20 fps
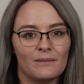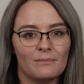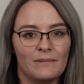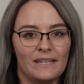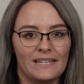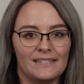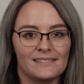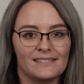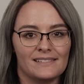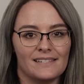
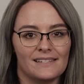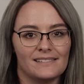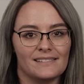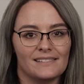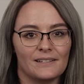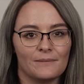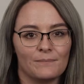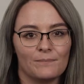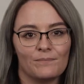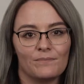means
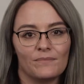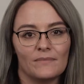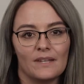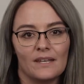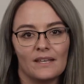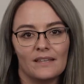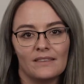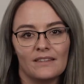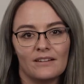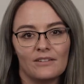testing.
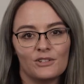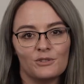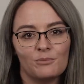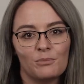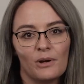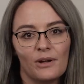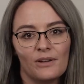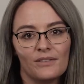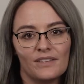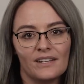There is
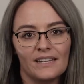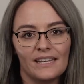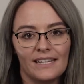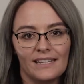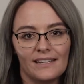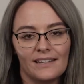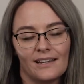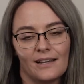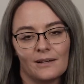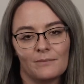both an
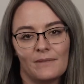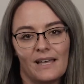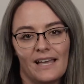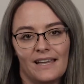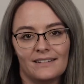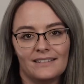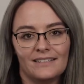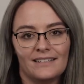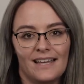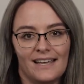income
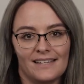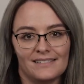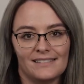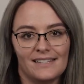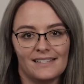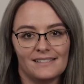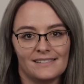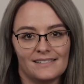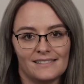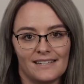and an
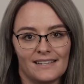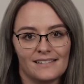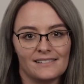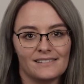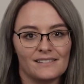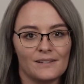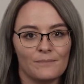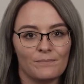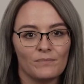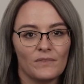assets
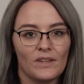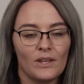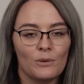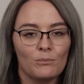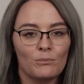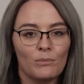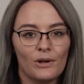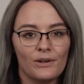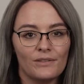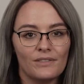test.
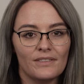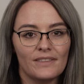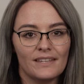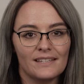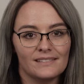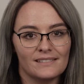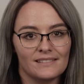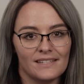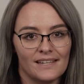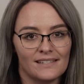Both of
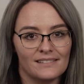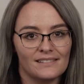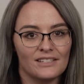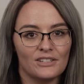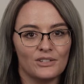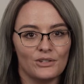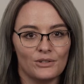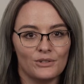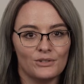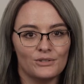these tests are
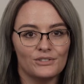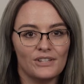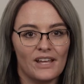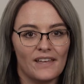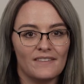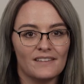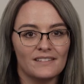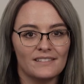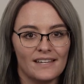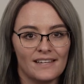used,
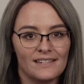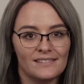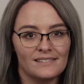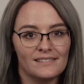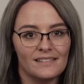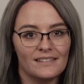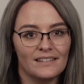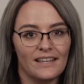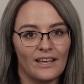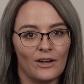and the
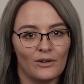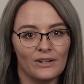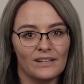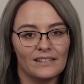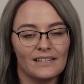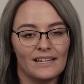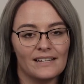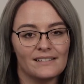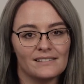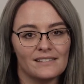test that
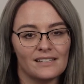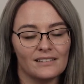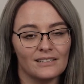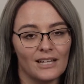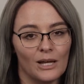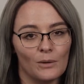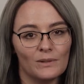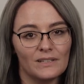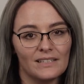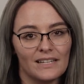calculates the
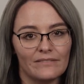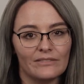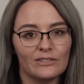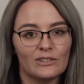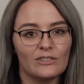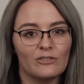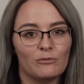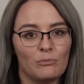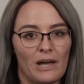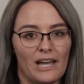lower
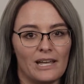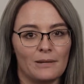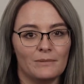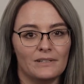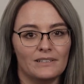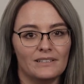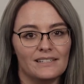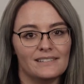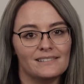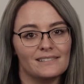level of
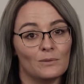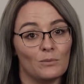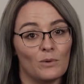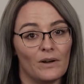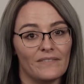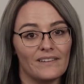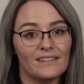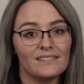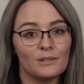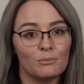payment is the
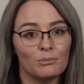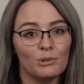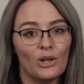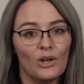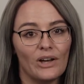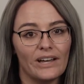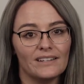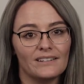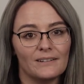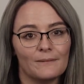one that's
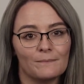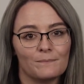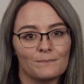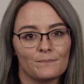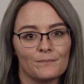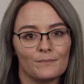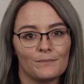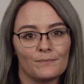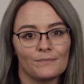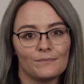applied.
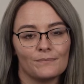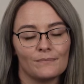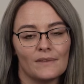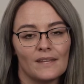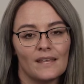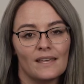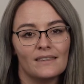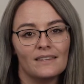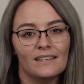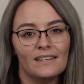
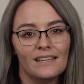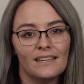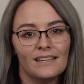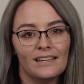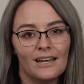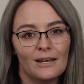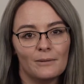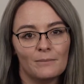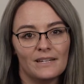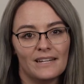The
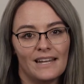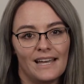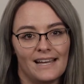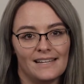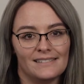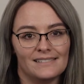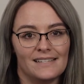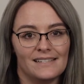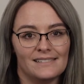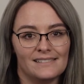income and
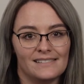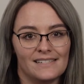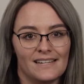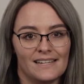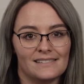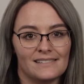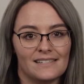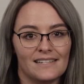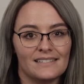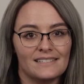assets
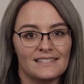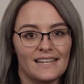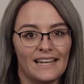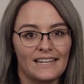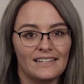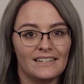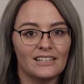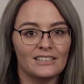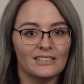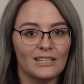test
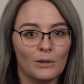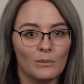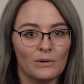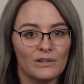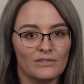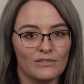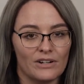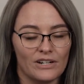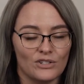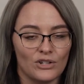contain a lower
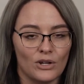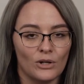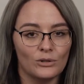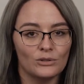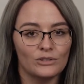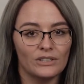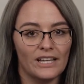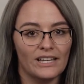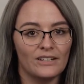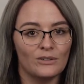
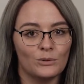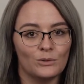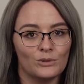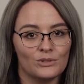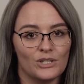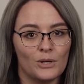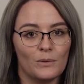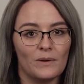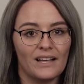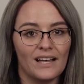threshold and
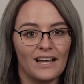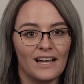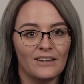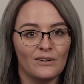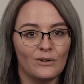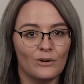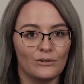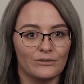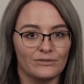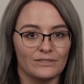also a
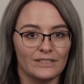cut-off